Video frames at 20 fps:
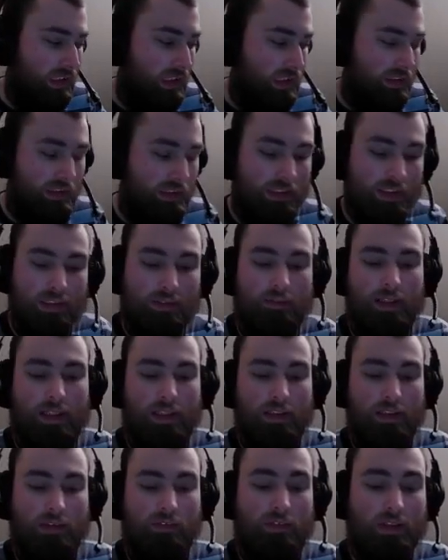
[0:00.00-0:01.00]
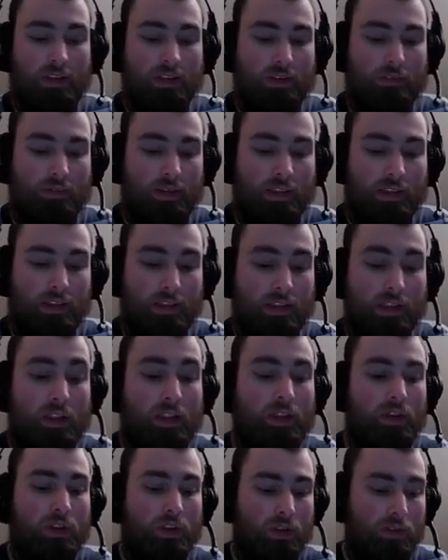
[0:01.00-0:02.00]
This match at WrestleMania
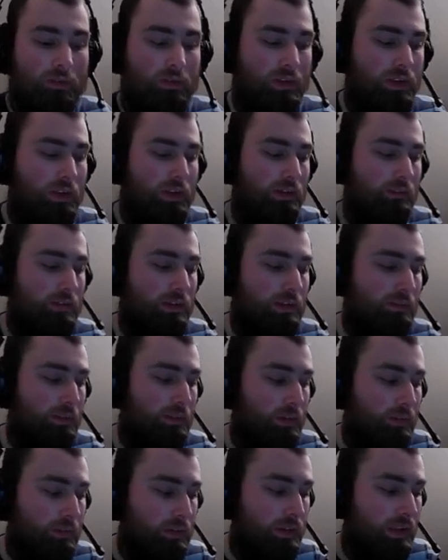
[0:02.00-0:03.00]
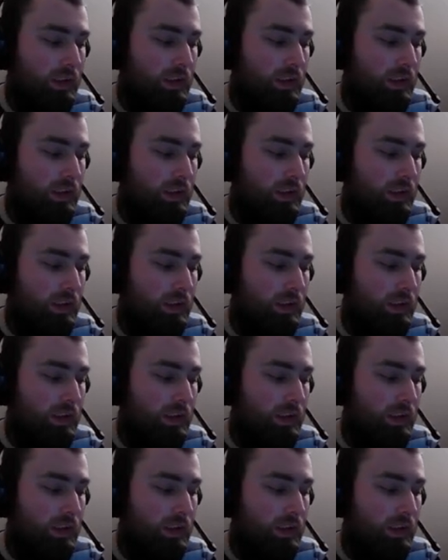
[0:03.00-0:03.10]
should be Jimmy's moment.